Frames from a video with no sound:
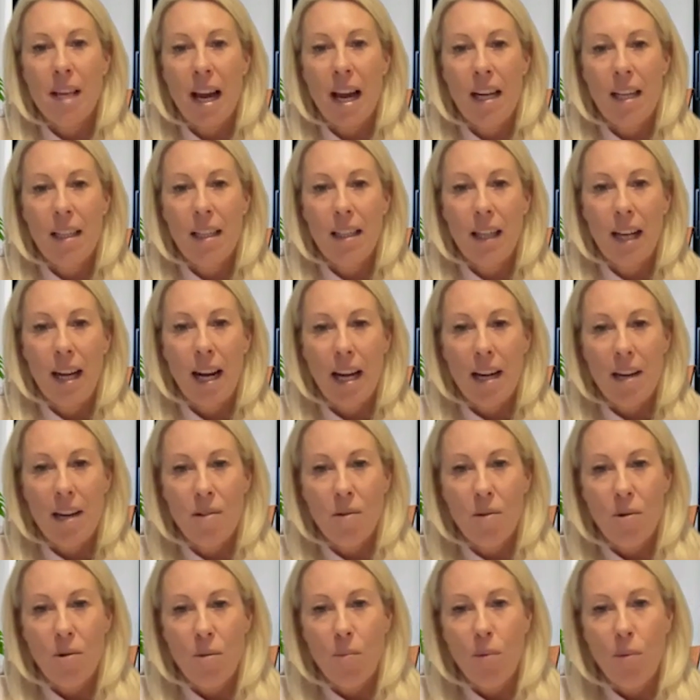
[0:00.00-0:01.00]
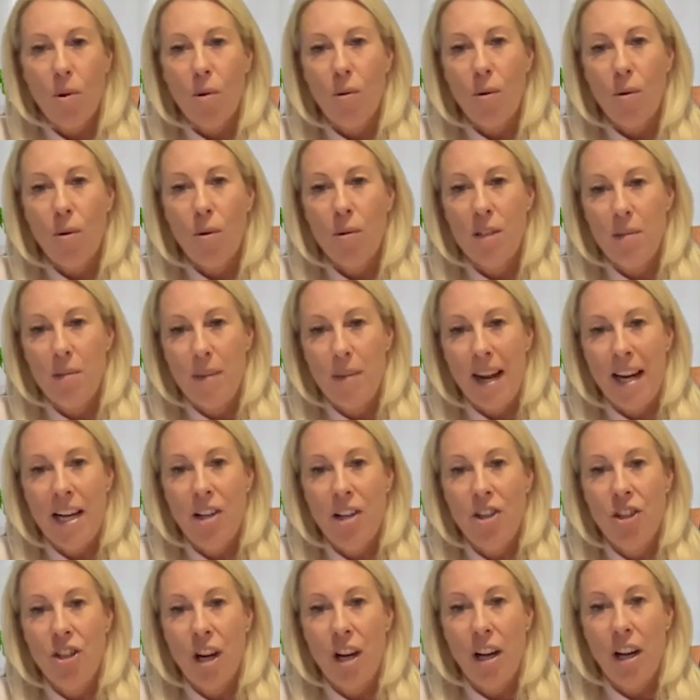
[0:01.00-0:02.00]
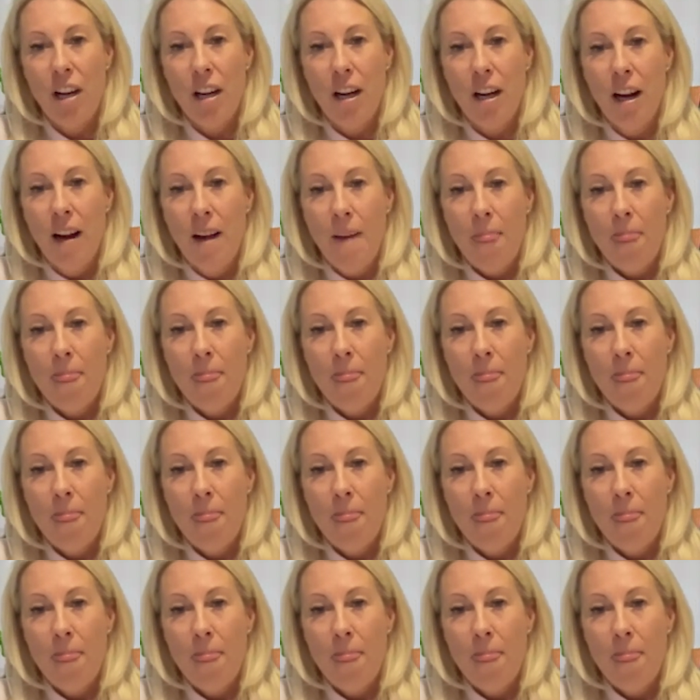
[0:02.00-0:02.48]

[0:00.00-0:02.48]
handling or more automation,